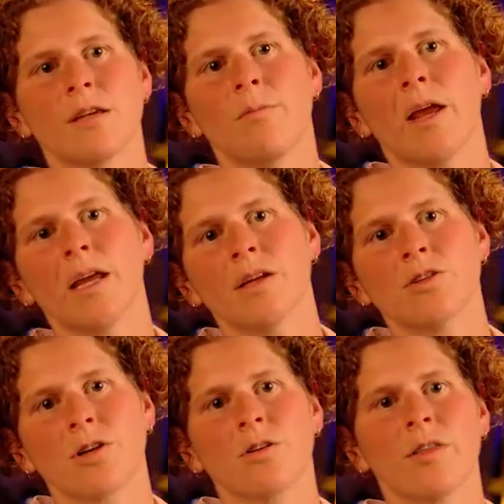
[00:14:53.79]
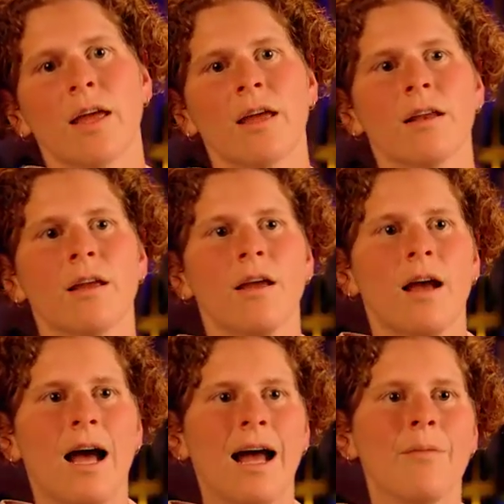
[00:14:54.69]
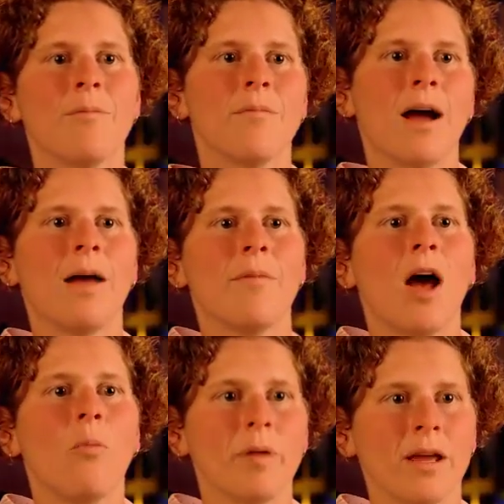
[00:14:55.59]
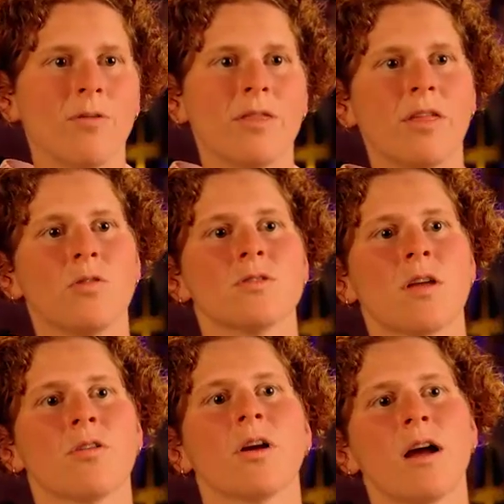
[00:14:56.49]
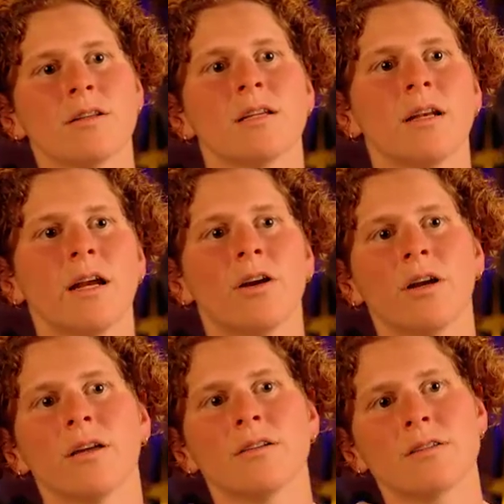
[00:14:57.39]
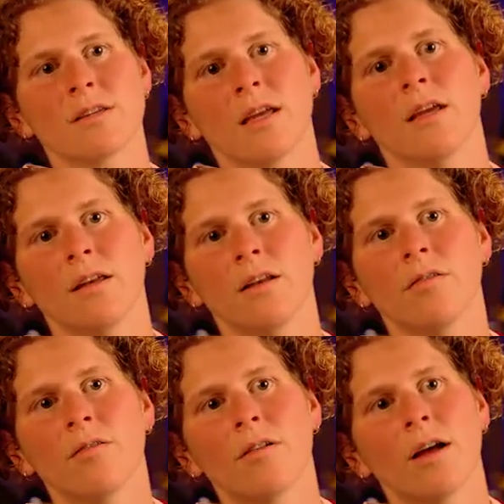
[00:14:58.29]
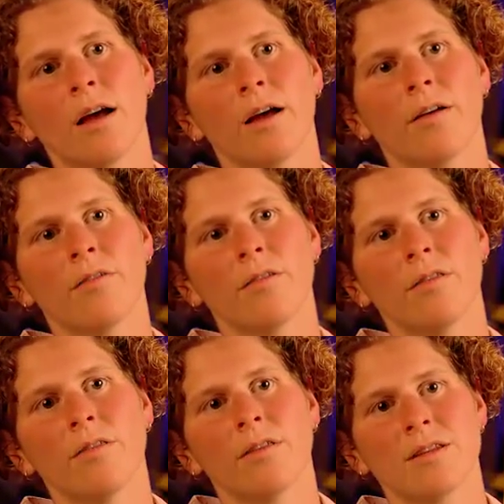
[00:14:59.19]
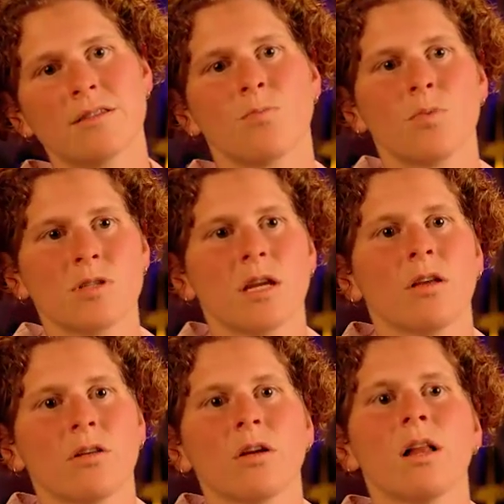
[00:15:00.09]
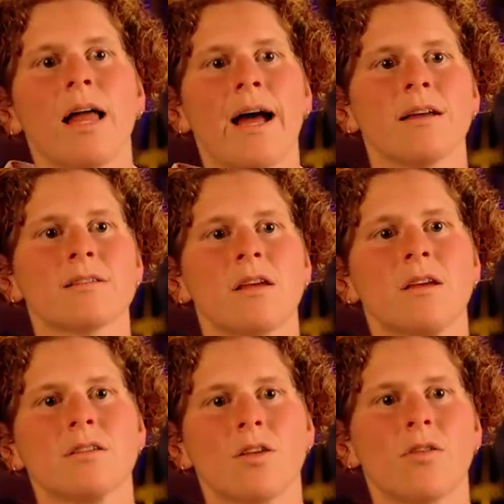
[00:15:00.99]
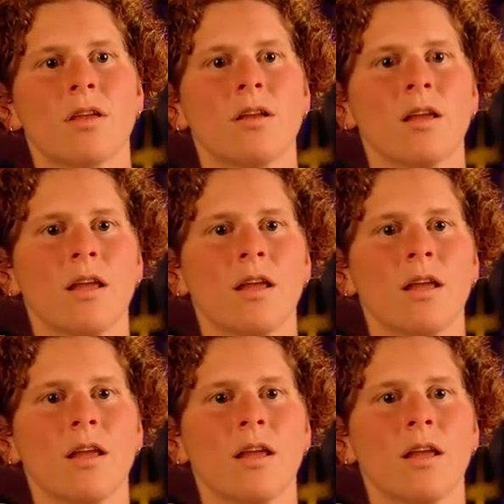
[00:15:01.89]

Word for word: and making sure that I'm helping with those other content areas in this particular class so that